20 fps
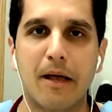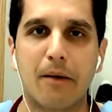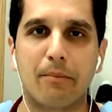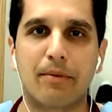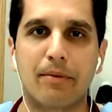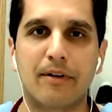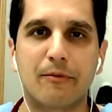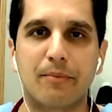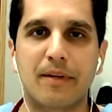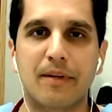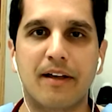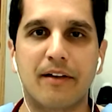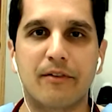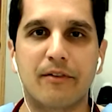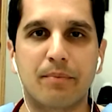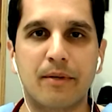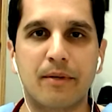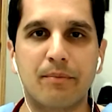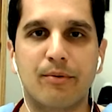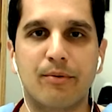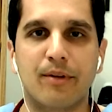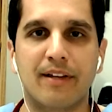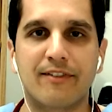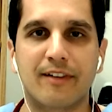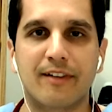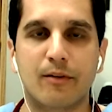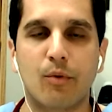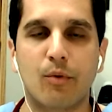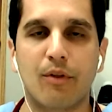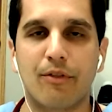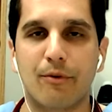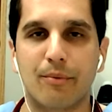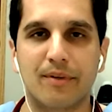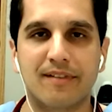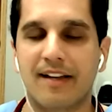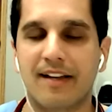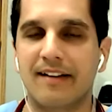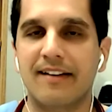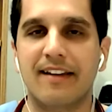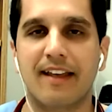but it's because people had said, well, there were
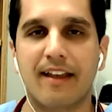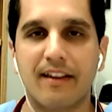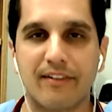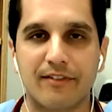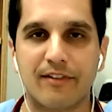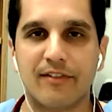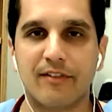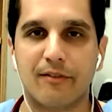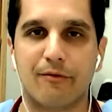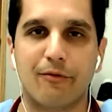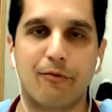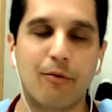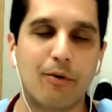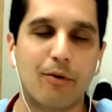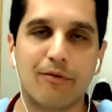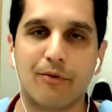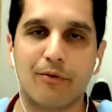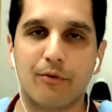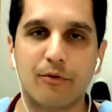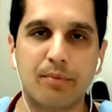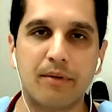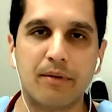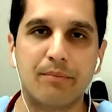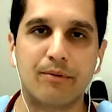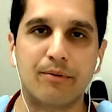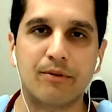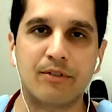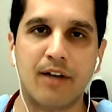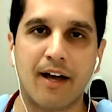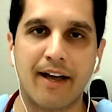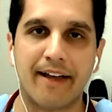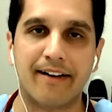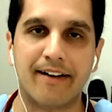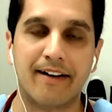10 cases and 4 of those people died.